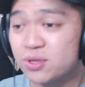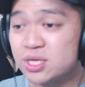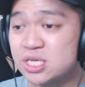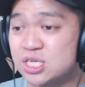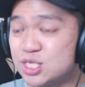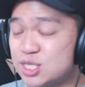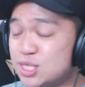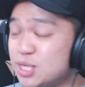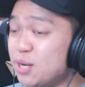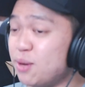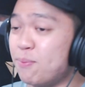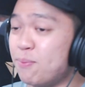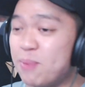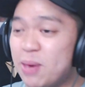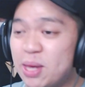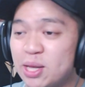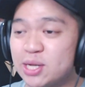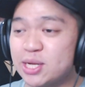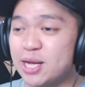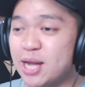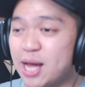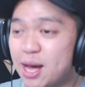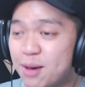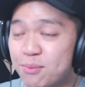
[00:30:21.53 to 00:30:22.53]
Still
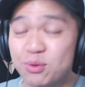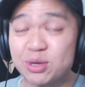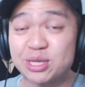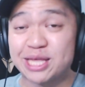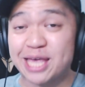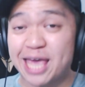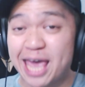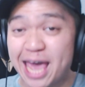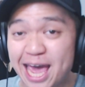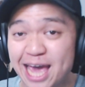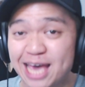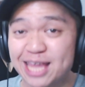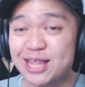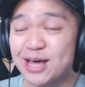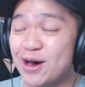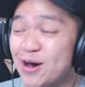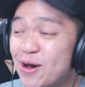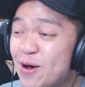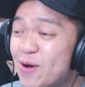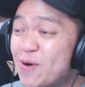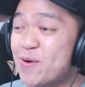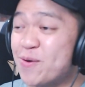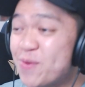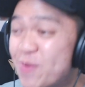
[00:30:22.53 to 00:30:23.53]
building up with K
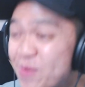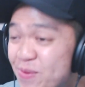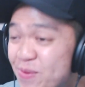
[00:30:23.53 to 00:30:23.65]
though.